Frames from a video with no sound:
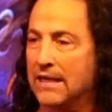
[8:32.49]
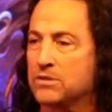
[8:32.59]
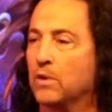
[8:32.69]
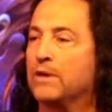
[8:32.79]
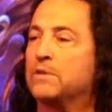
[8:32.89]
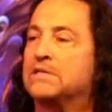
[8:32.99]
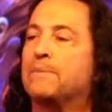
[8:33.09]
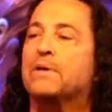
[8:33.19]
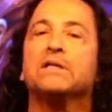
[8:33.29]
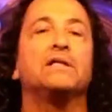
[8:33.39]
that's what it would
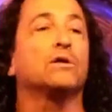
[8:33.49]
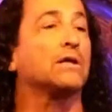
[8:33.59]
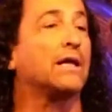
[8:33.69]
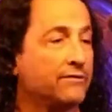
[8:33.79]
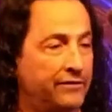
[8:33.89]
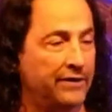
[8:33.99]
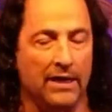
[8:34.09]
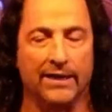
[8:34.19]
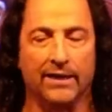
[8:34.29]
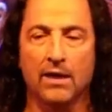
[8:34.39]
typically look like or feel
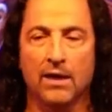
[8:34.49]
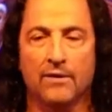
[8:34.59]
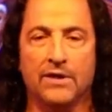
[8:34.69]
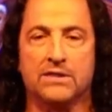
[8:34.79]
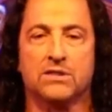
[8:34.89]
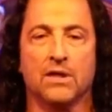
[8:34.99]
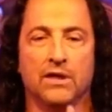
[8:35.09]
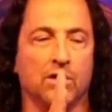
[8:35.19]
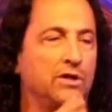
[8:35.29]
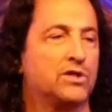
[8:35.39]
like. This,
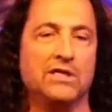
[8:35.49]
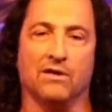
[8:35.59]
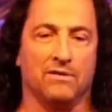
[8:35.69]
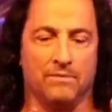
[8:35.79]
you know, you see uh,